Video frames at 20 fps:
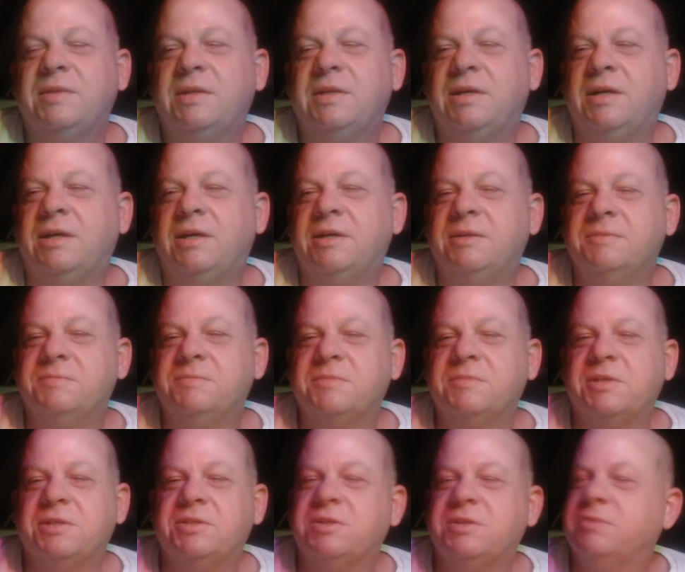
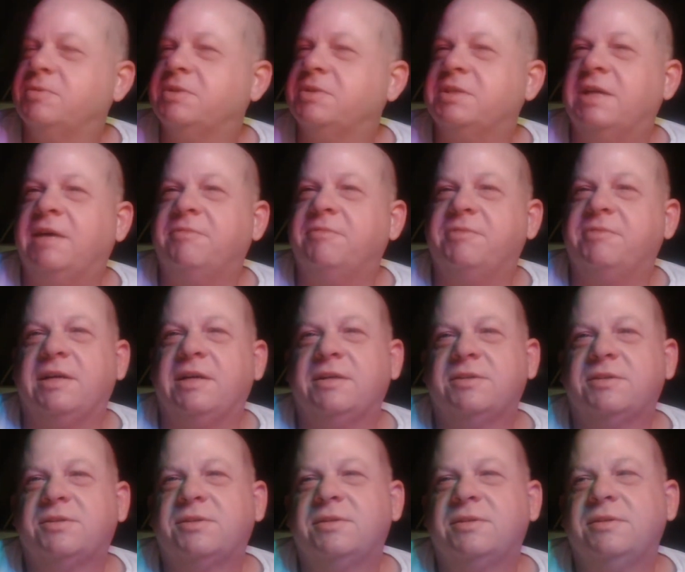because it was not
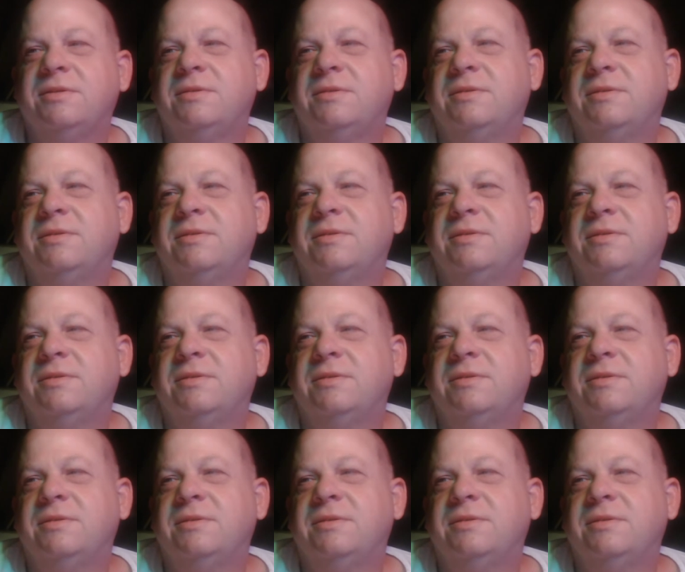fast.